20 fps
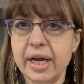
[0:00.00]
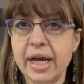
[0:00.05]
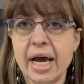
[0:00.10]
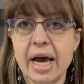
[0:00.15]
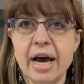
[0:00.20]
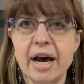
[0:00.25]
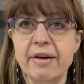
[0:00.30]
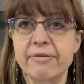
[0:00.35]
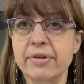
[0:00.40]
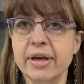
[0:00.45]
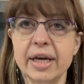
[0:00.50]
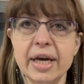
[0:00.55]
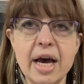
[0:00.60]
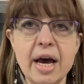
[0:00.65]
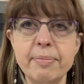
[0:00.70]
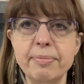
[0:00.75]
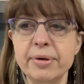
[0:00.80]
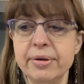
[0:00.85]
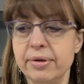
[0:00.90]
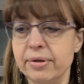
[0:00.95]
have like
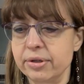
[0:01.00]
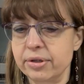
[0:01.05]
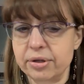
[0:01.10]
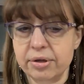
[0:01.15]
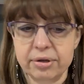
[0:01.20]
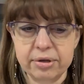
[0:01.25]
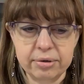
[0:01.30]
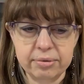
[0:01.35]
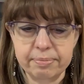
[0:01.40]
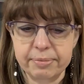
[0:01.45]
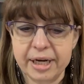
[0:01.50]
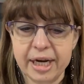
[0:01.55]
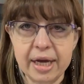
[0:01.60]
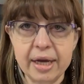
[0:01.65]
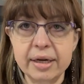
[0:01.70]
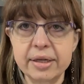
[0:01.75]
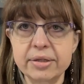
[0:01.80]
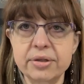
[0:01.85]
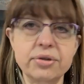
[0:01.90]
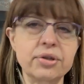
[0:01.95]
apples or
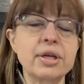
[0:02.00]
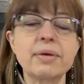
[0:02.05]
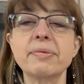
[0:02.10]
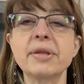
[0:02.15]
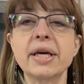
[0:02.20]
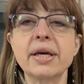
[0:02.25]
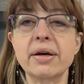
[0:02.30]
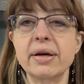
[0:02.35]
bananas or something